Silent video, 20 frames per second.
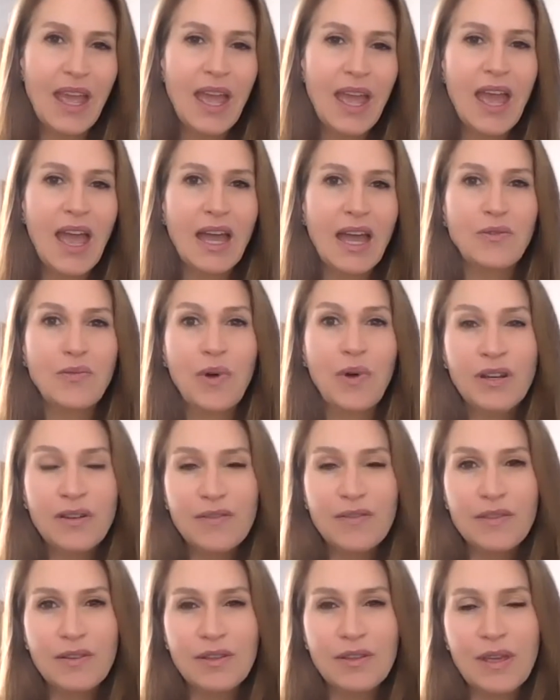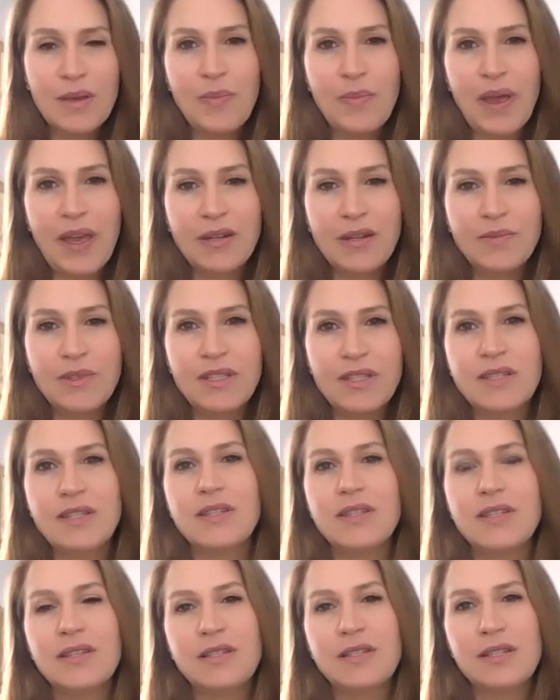And one of the impediments to
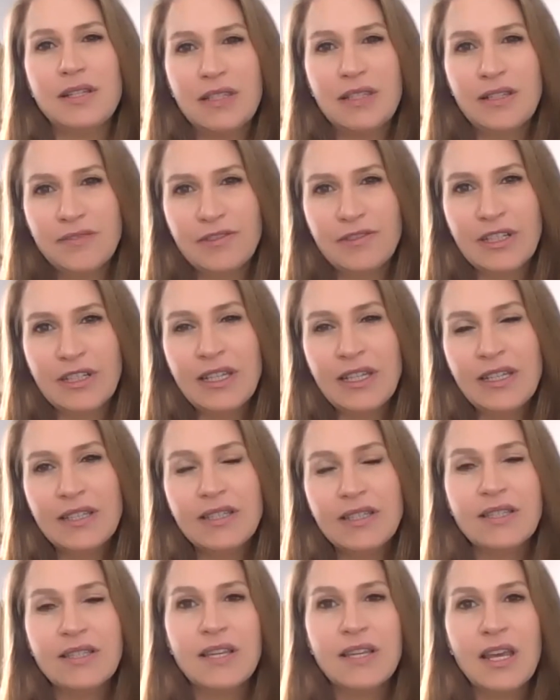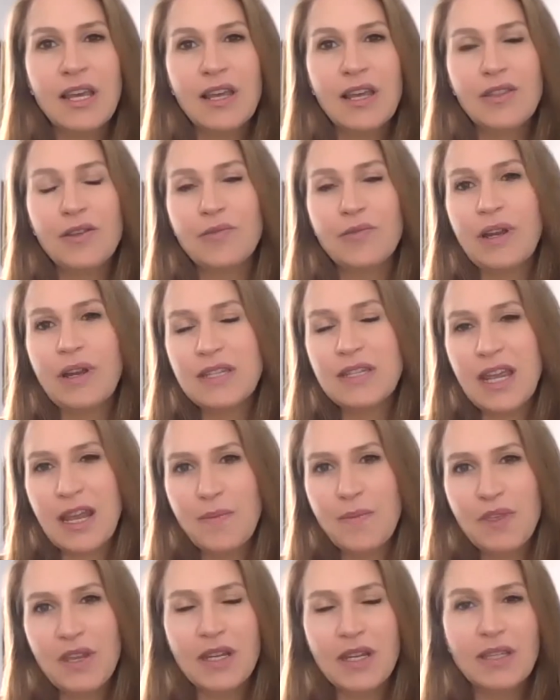the delivery is the red
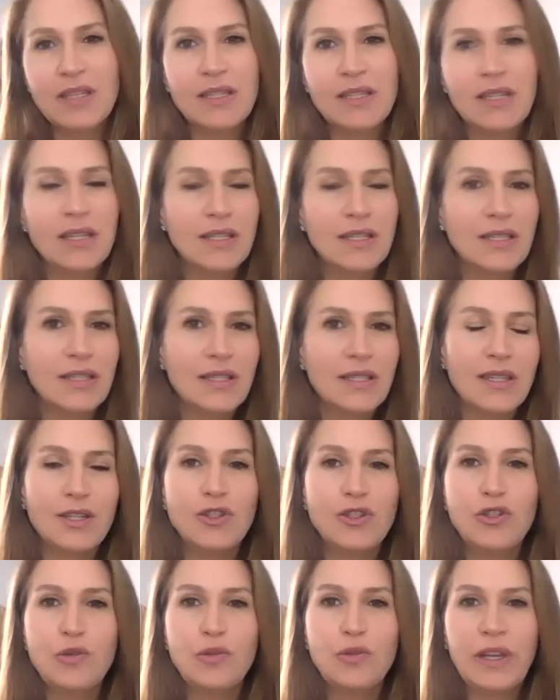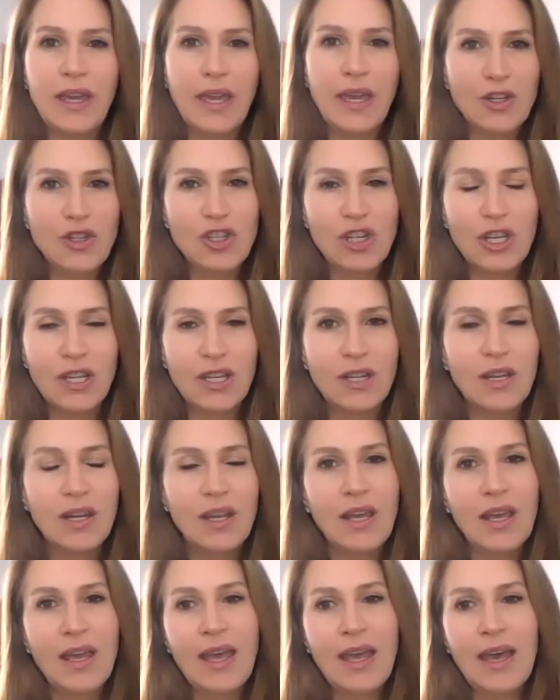tape that exists, the duplication,
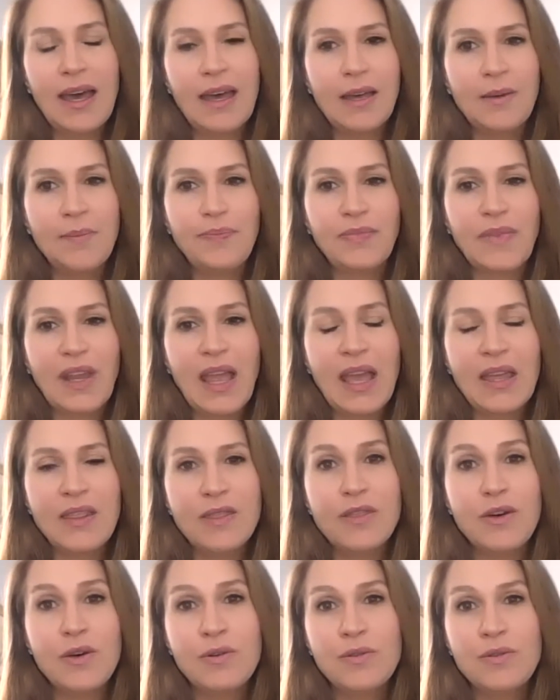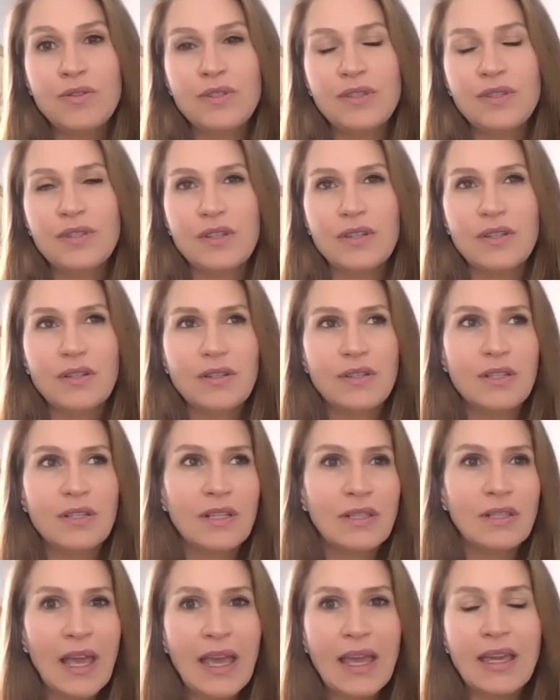and those
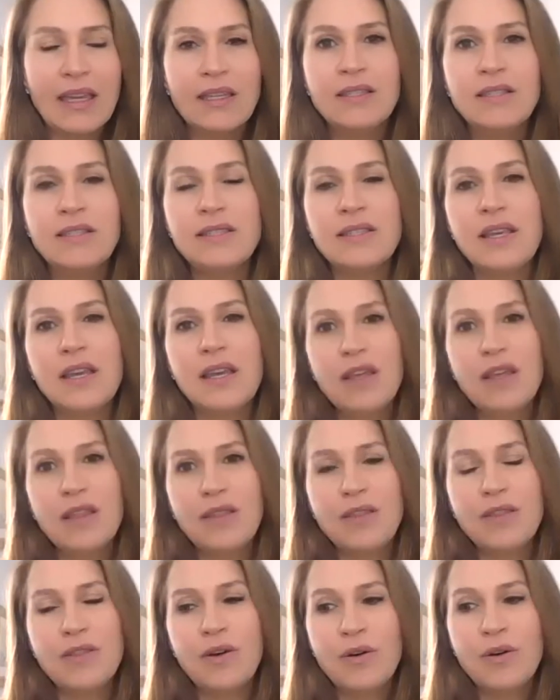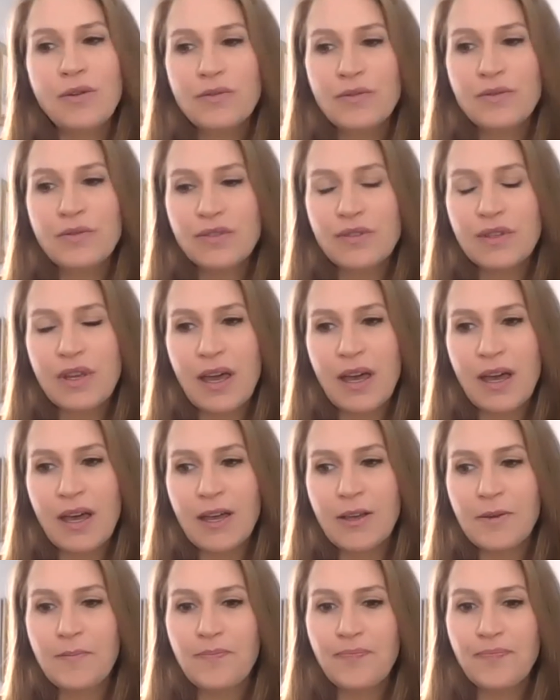delays,
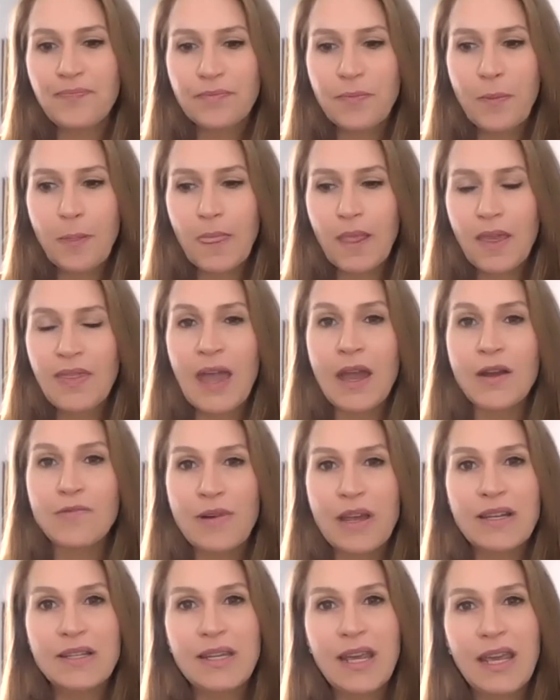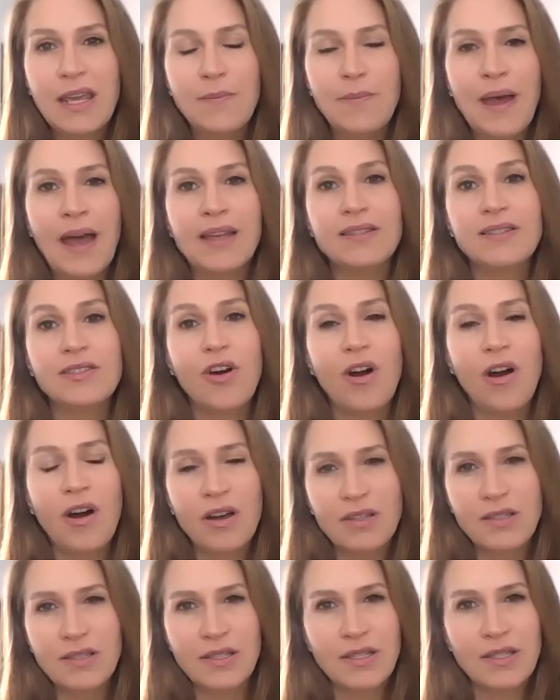that red tape adds
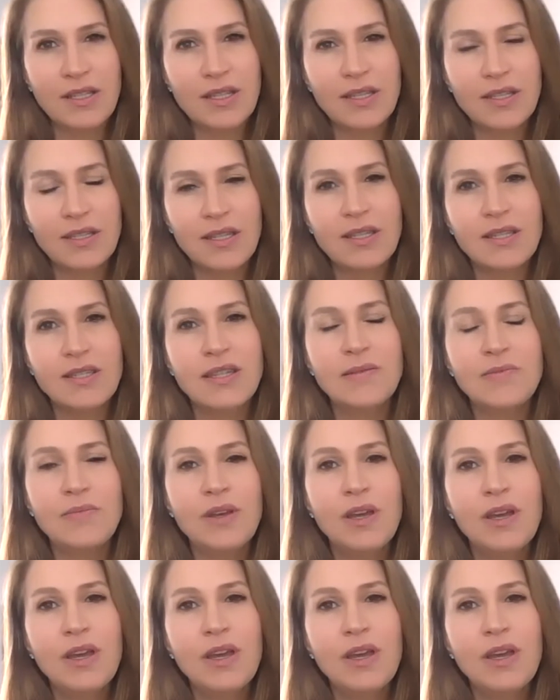cost into the system,